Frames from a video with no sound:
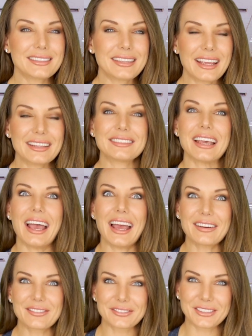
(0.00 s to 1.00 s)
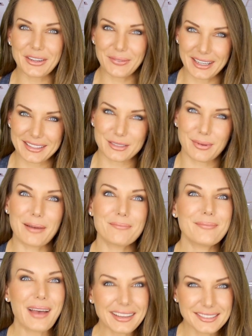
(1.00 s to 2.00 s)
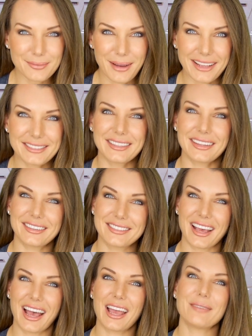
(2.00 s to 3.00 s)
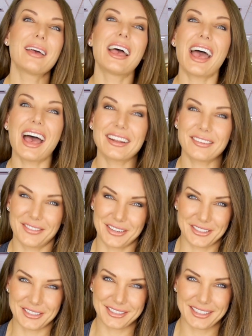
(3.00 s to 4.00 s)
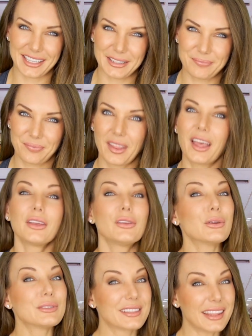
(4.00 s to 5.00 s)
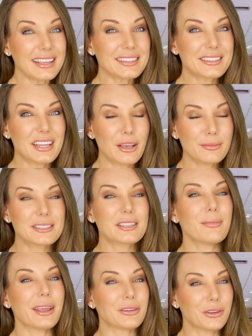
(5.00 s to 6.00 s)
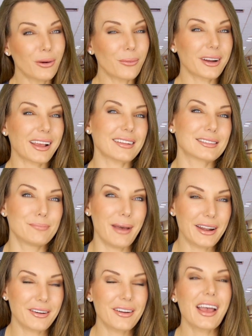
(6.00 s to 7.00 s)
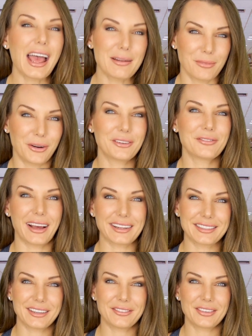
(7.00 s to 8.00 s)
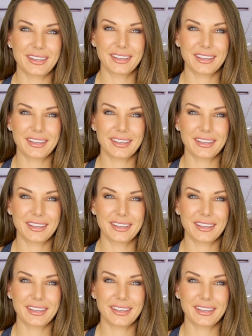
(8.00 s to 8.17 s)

days, everyone is about maximizing their time and efficiency. Use these tips to make your workouts better and more effective.